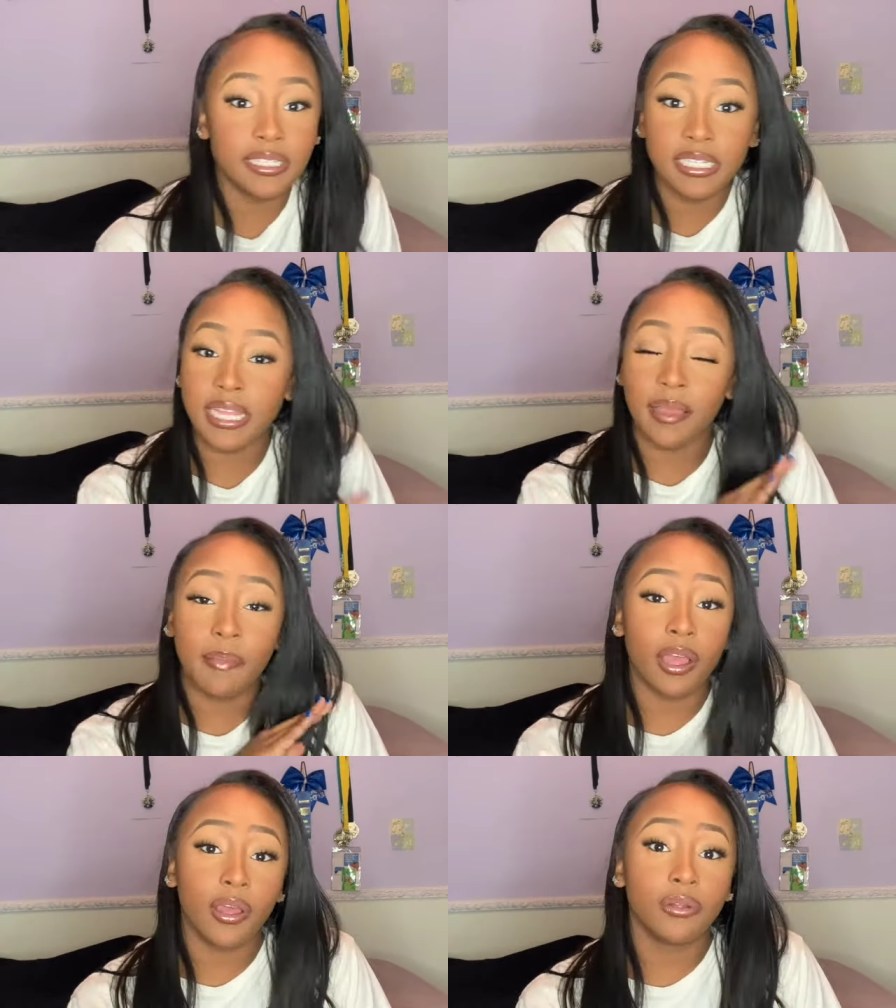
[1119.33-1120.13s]
is like
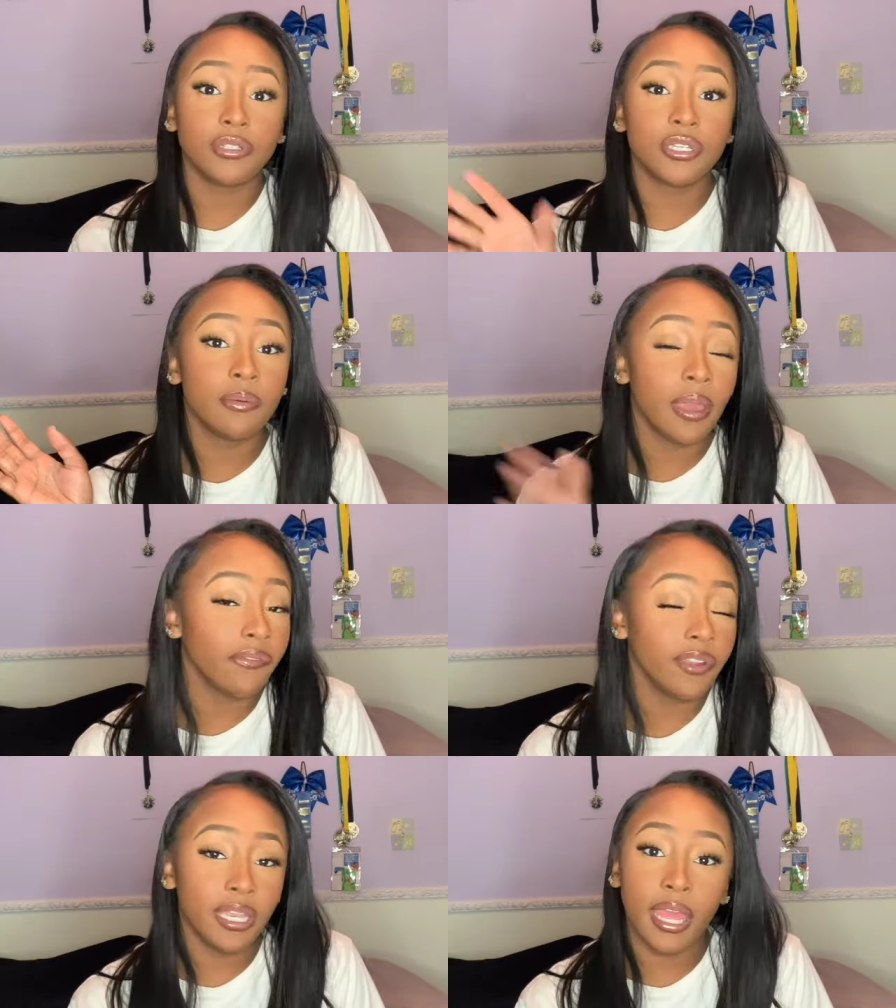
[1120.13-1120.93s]
my go-to
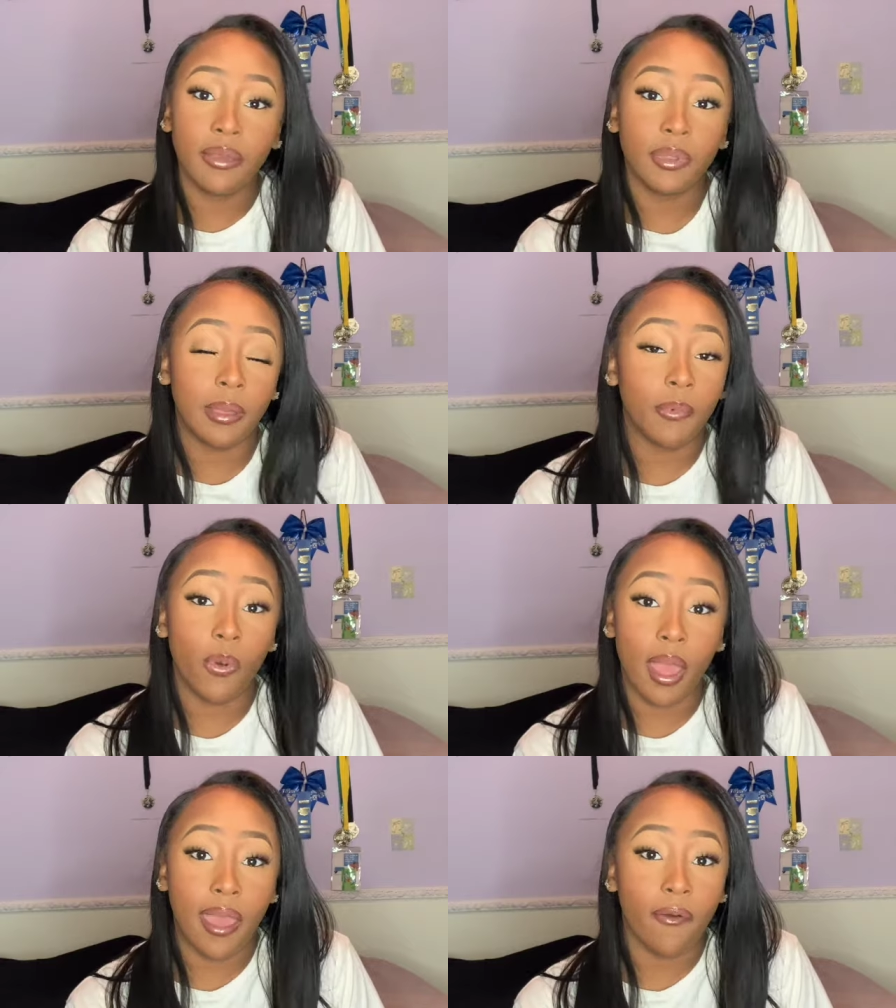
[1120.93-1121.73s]
every day when I'm
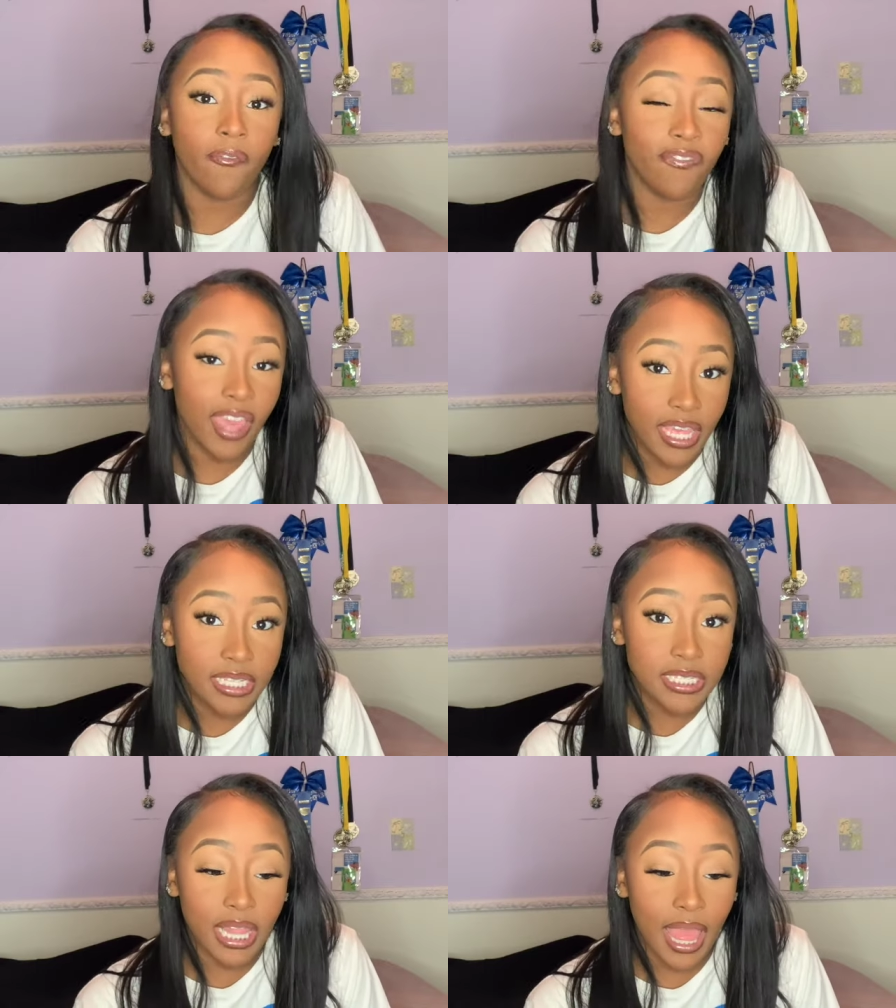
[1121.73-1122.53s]
going out
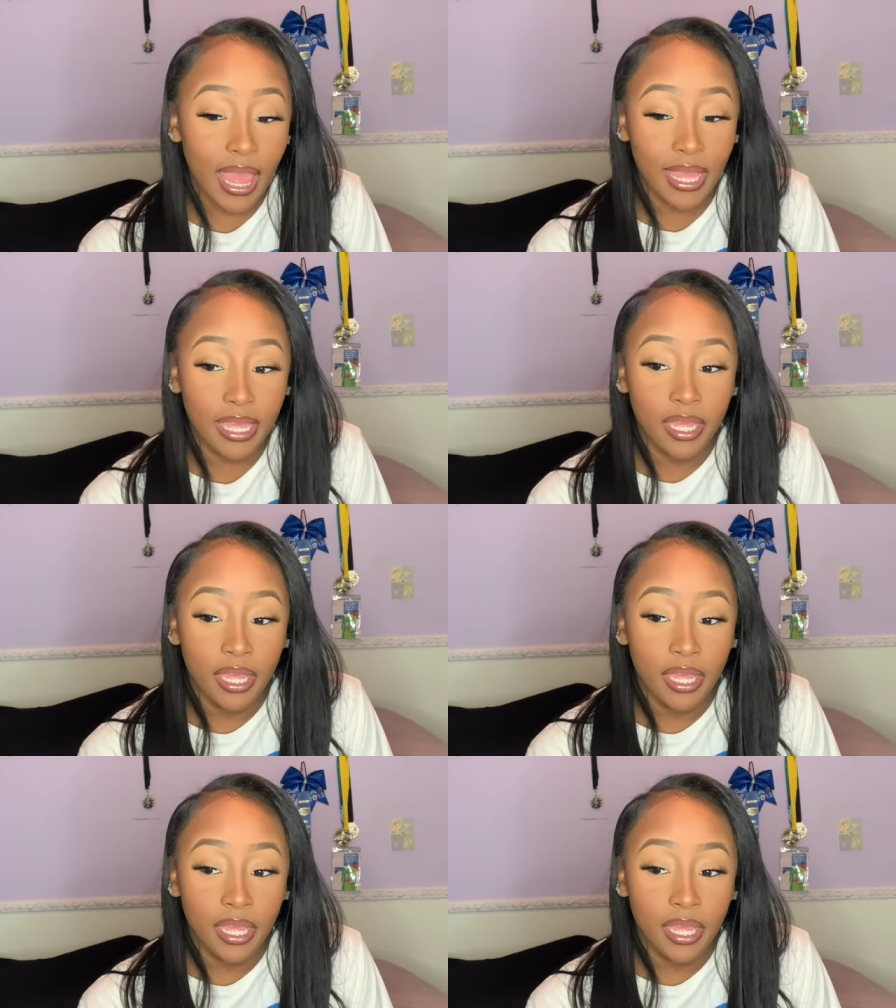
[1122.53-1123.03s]
face. Like,